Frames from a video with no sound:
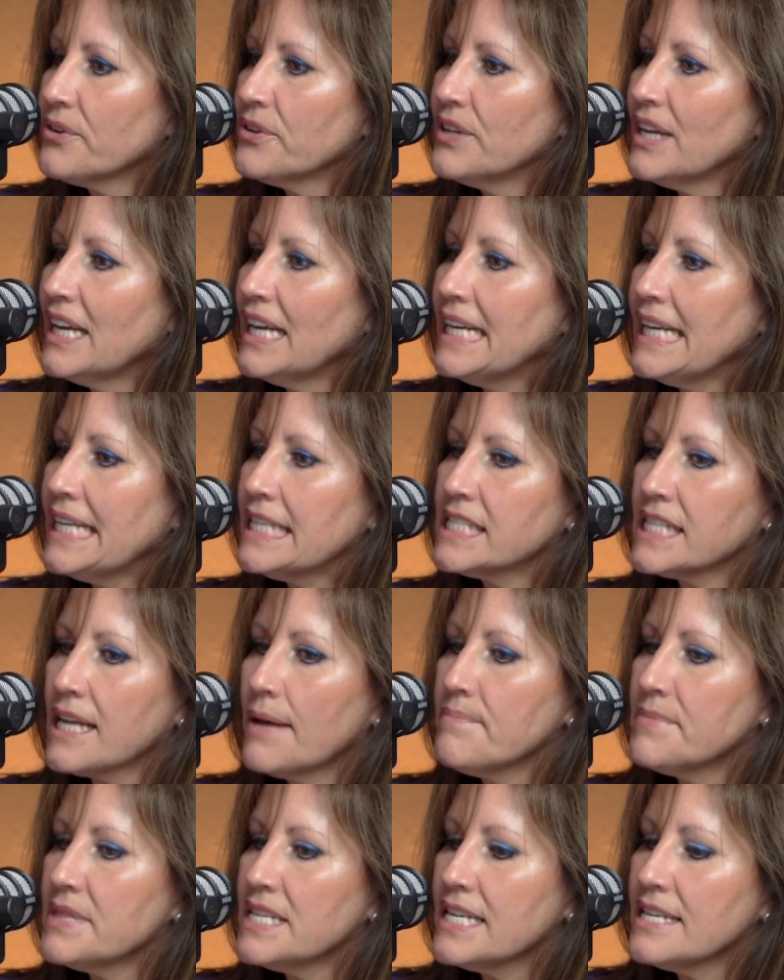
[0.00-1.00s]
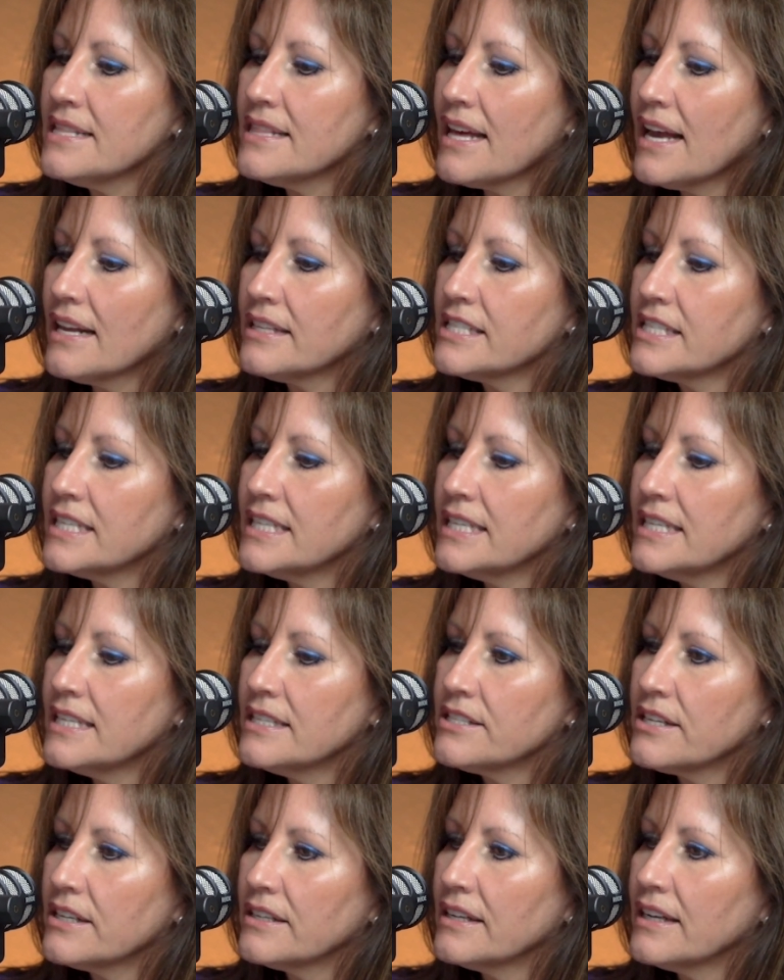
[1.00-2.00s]
So it is something that
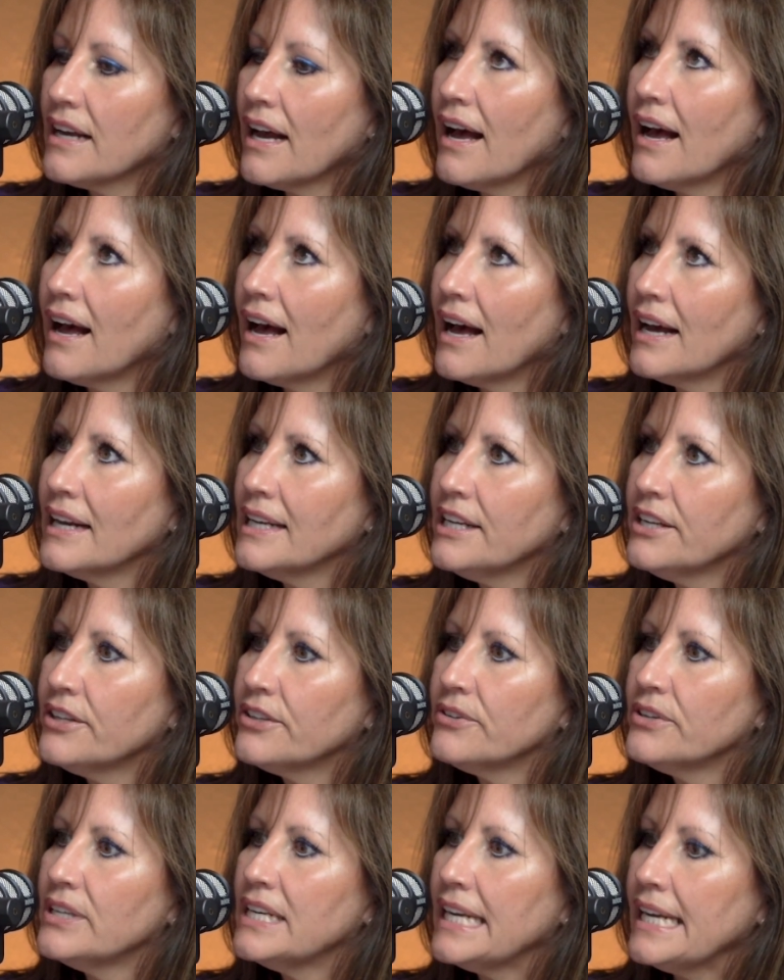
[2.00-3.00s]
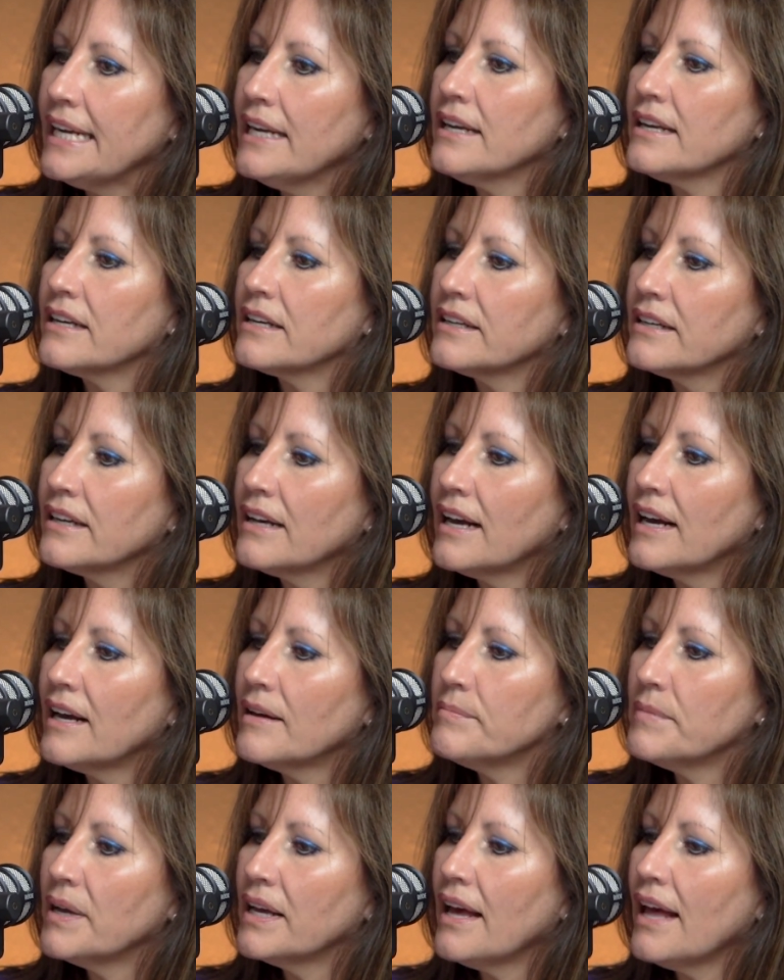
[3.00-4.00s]
is highly unique,
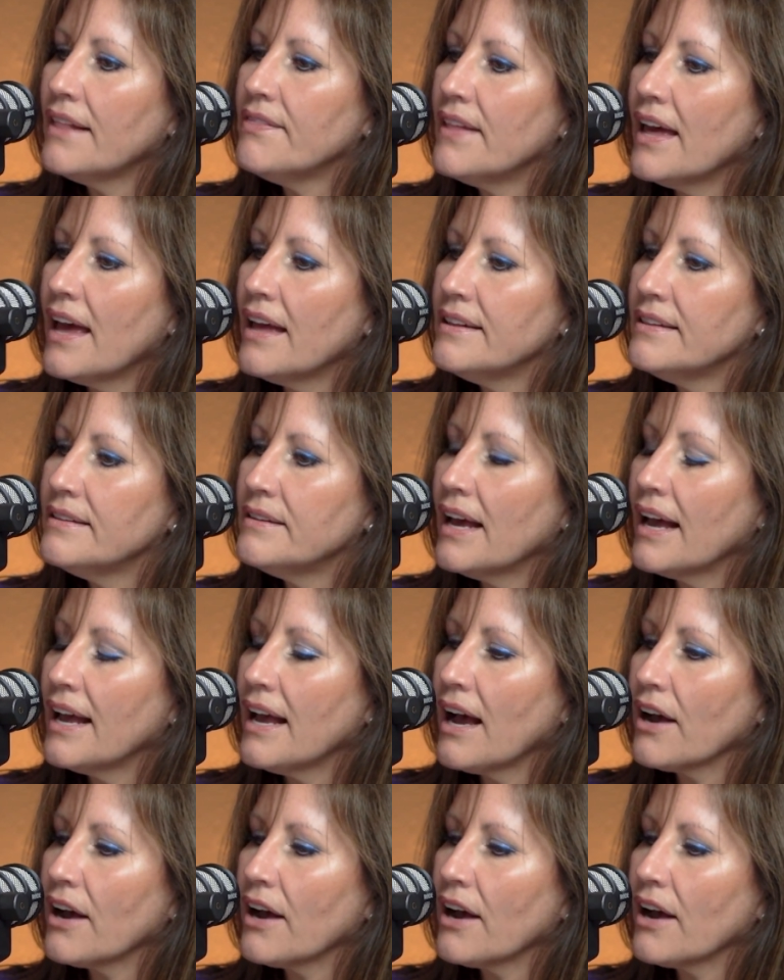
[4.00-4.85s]
and I